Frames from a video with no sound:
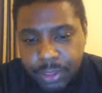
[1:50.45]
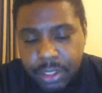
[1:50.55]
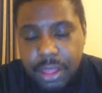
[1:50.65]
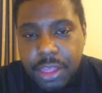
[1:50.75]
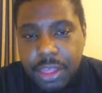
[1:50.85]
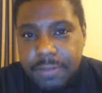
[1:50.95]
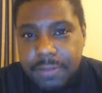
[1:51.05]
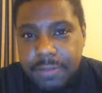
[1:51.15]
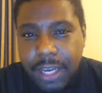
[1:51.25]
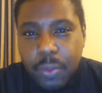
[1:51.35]
this
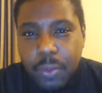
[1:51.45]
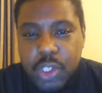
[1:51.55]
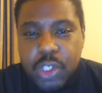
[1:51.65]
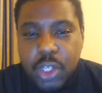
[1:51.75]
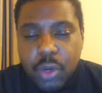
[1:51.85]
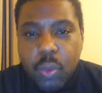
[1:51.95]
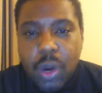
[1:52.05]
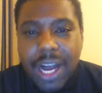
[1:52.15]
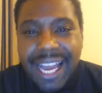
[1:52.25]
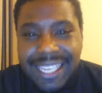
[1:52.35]
fight was not
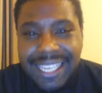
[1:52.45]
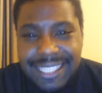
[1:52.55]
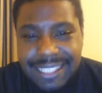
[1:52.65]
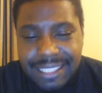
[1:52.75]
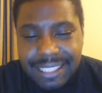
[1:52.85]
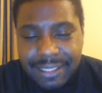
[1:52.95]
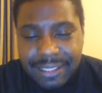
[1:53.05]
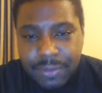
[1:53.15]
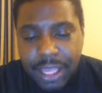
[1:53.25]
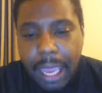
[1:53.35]
what I consider
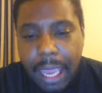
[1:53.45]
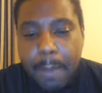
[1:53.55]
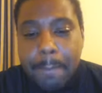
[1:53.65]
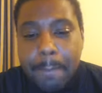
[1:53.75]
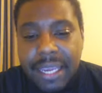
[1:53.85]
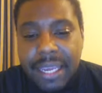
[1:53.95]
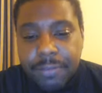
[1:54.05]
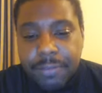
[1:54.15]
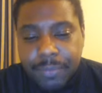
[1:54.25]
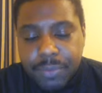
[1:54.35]
a big
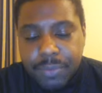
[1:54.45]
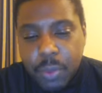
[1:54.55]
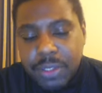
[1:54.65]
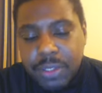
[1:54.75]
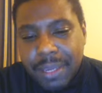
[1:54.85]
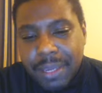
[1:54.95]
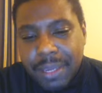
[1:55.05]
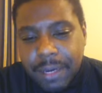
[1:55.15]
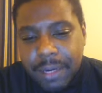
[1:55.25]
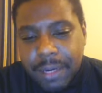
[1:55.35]
fight. It was a big
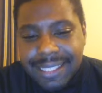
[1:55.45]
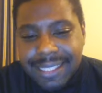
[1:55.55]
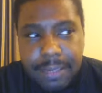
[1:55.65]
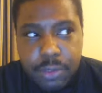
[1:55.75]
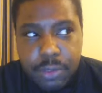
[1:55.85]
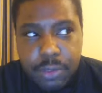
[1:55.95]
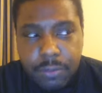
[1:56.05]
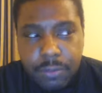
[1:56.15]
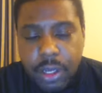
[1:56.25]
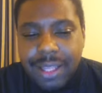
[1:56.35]
fight in terms of
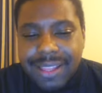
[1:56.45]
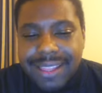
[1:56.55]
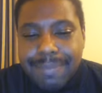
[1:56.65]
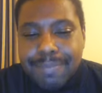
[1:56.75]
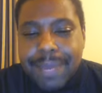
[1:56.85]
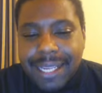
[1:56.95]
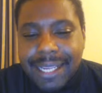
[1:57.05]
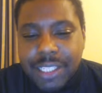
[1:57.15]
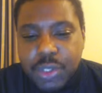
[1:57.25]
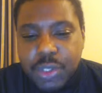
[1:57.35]
the
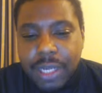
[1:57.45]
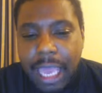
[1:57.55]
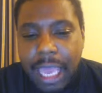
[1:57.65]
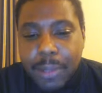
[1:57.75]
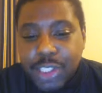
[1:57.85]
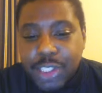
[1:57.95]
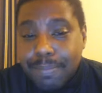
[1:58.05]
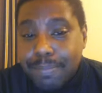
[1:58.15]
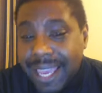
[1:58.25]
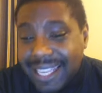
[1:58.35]
magnitude and how much it
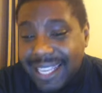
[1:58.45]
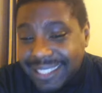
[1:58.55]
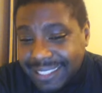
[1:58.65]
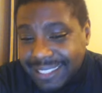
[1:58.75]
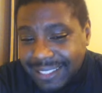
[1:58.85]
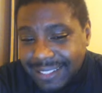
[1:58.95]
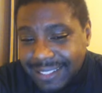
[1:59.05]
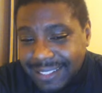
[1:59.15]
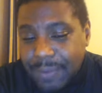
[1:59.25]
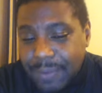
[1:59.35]
meant,
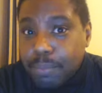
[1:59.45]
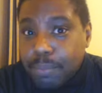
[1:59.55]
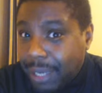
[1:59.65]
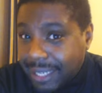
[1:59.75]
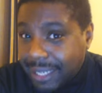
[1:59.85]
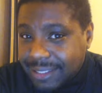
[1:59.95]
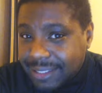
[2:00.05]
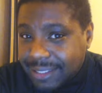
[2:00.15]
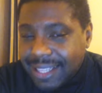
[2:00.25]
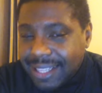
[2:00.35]
but
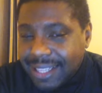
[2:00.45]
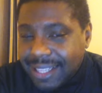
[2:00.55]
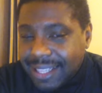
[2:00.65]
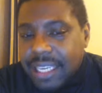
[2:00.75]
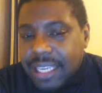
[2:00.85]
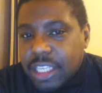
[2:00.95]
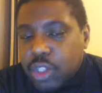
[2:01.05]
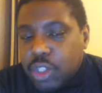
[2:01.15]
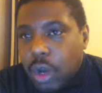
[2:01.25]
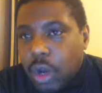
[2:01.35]
this is
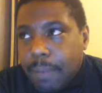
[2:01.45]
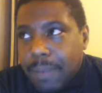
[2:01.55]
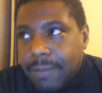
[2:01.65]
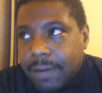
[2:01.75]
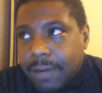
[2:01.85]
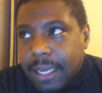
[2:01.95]
not a big fight